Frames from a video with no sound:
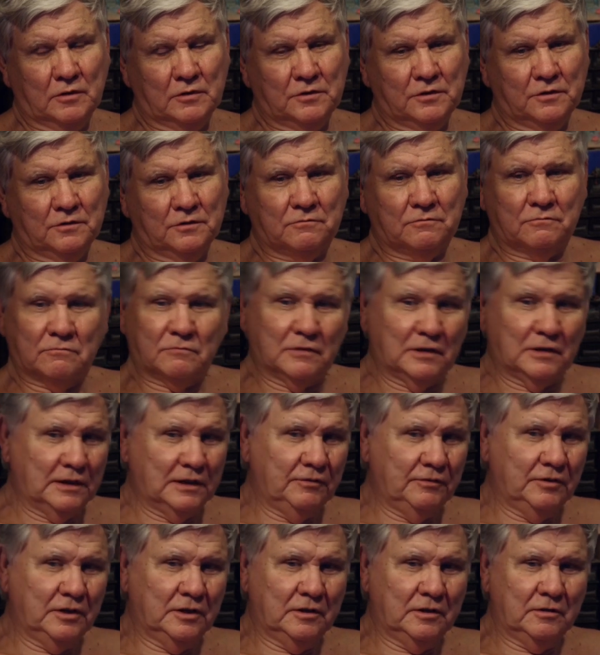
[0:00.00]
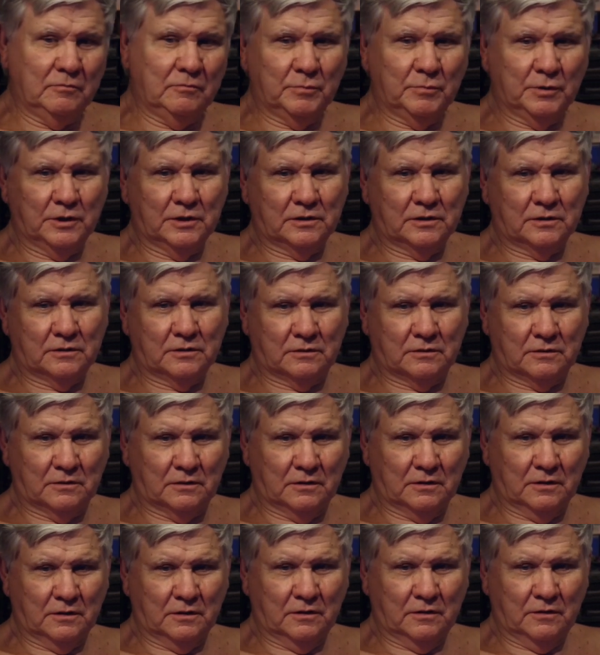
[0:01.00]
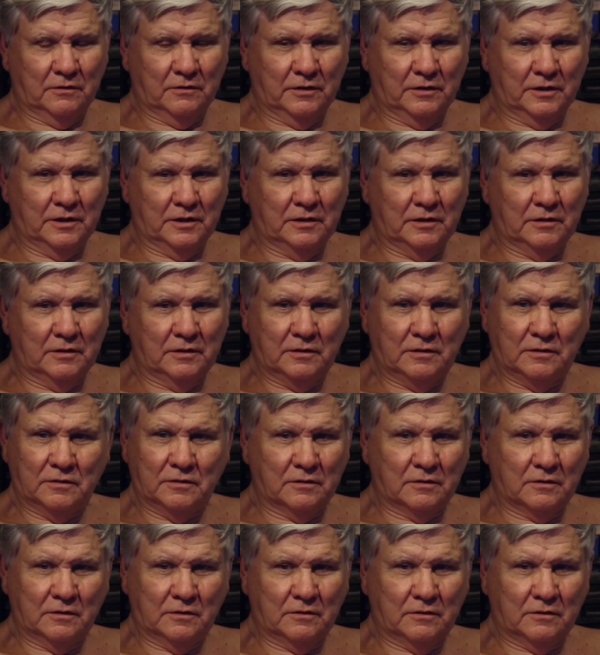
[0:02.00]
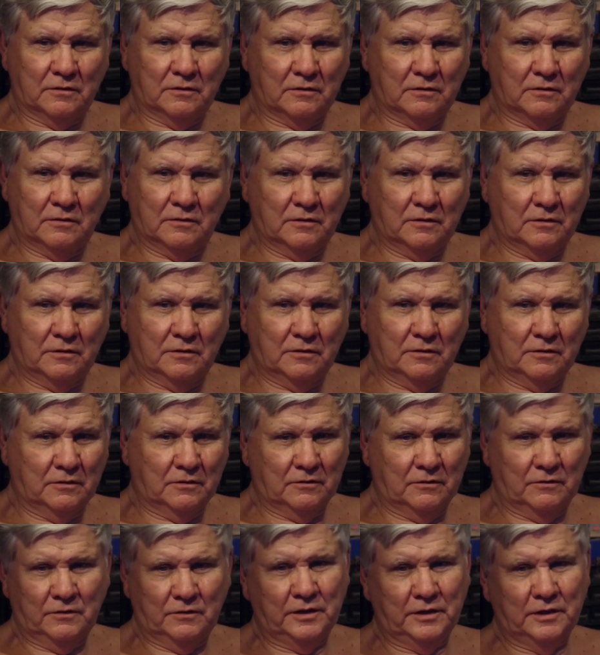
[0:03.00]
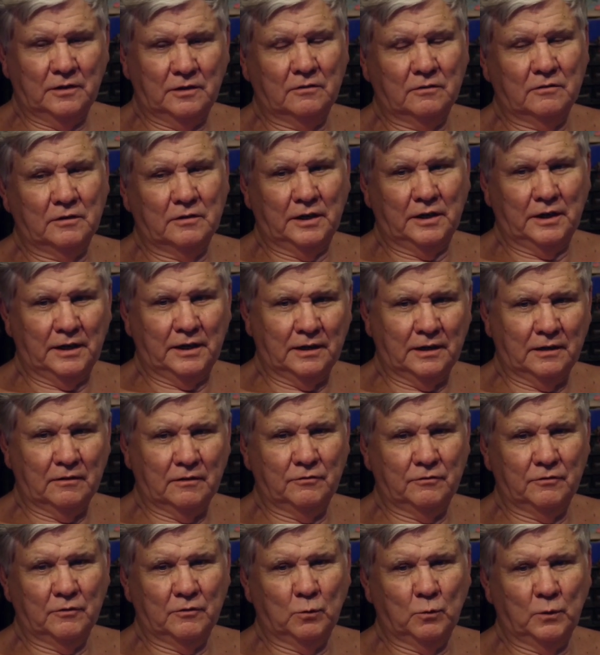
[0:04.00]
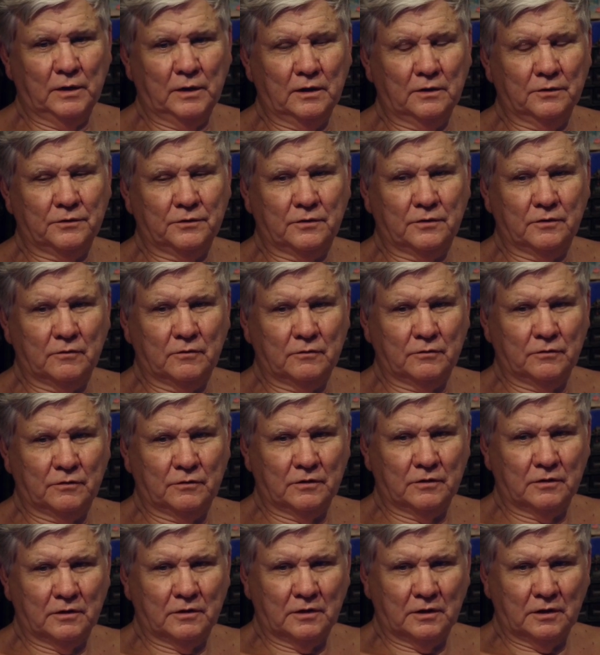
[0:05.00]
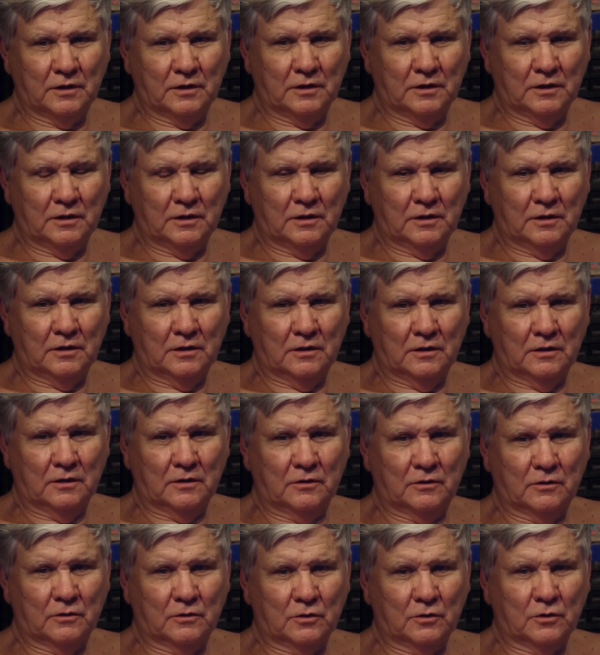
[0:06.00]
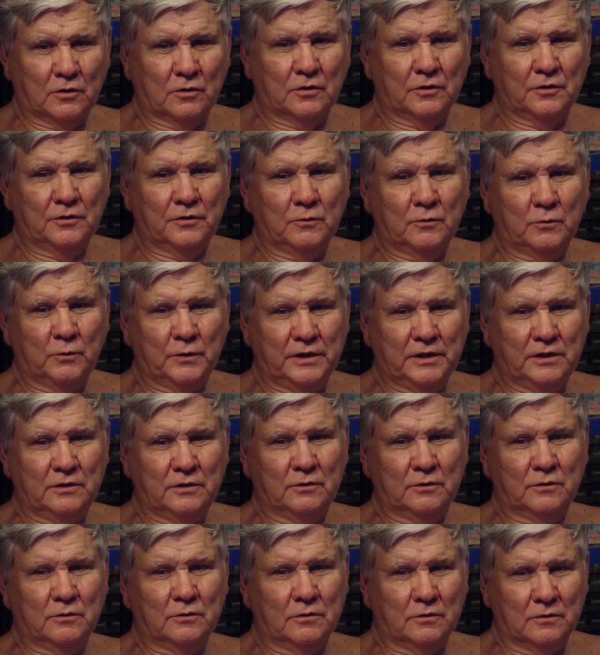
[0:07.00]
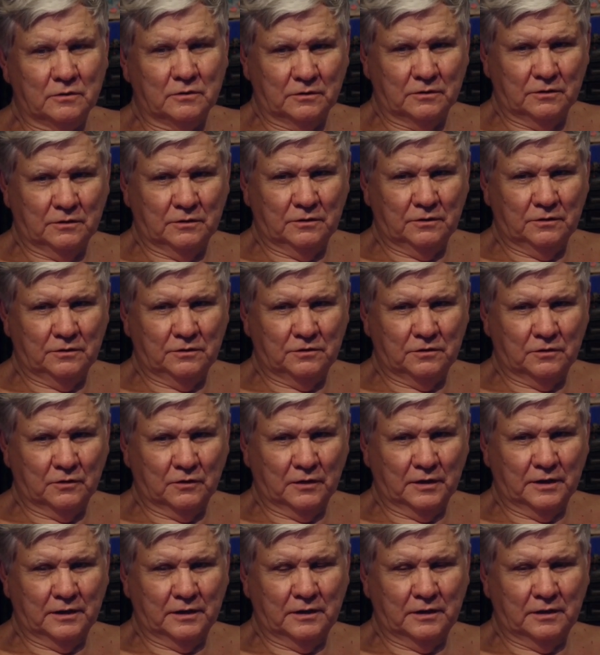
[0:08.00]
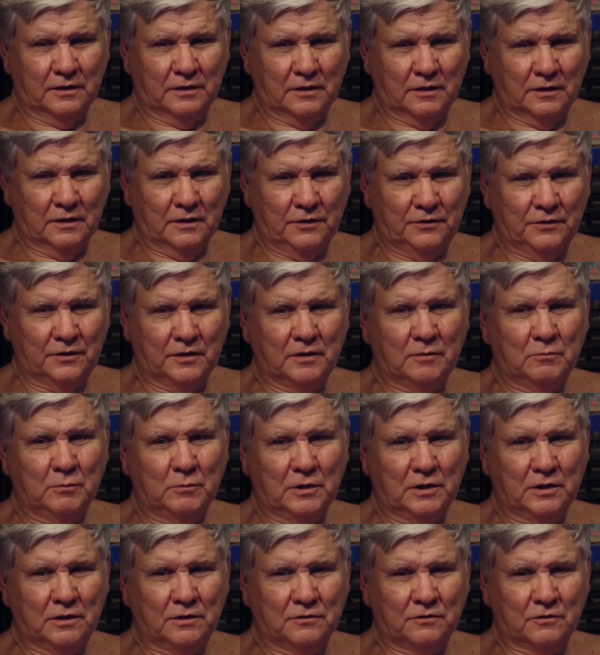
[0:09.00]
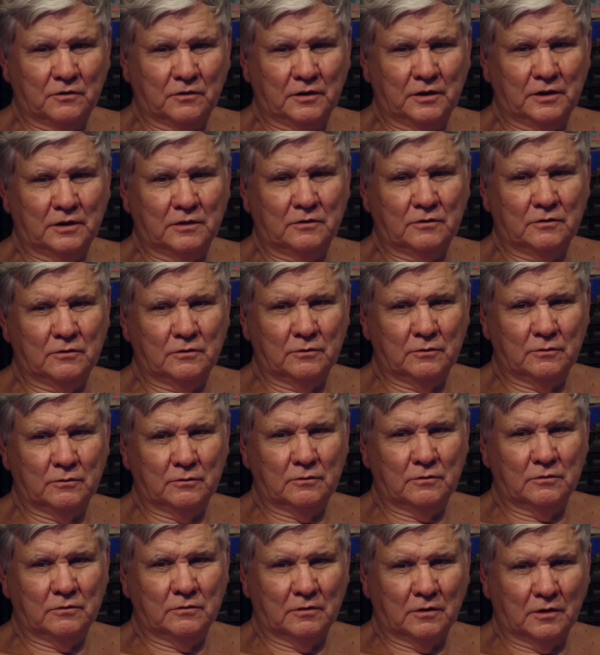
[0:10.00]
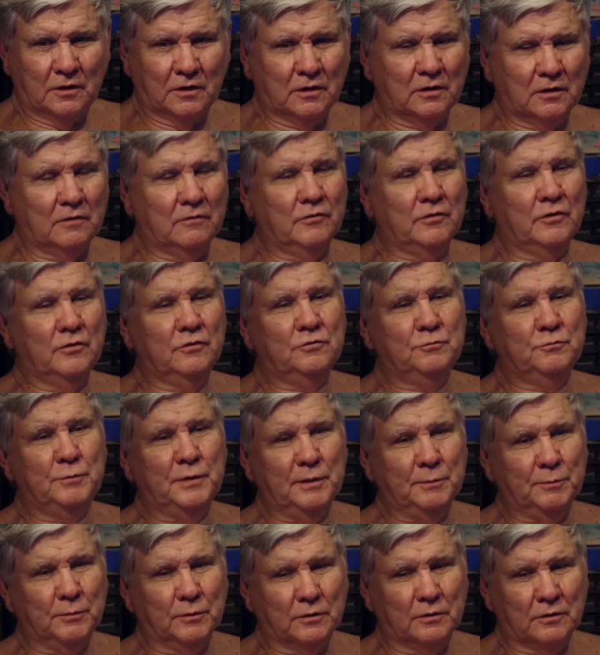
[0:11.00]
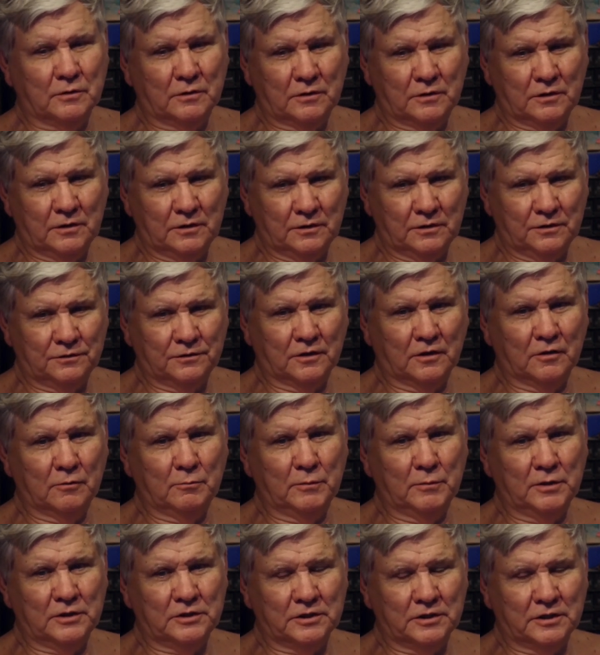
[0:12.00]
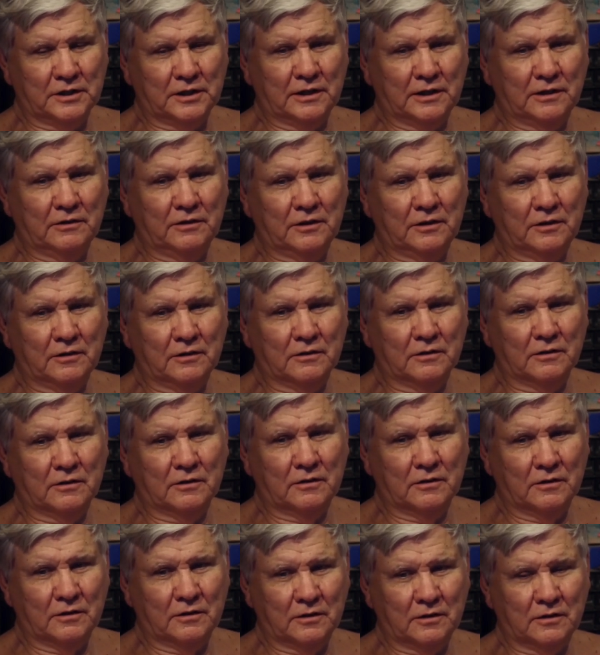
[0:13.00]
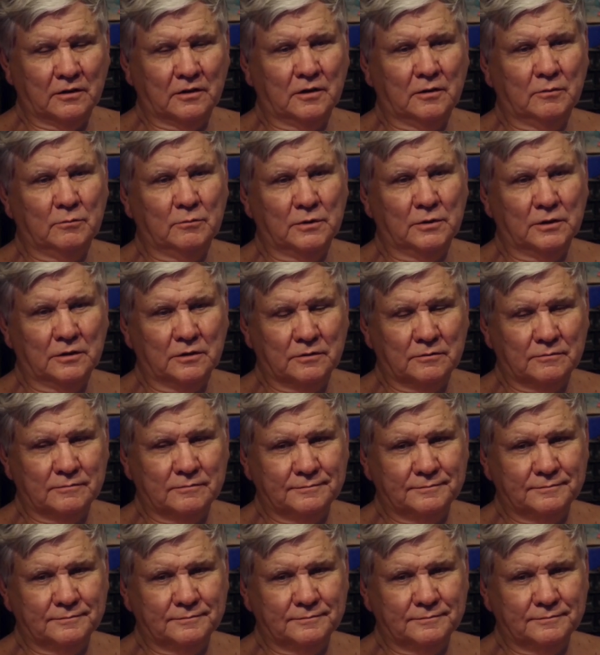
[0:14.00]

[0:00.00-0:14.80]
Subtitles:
are just living, but they don't have the wealth of the mm-hmm. Lord that we do. So yeah. I think ministering to all of those people is our mission out here in Ocumba.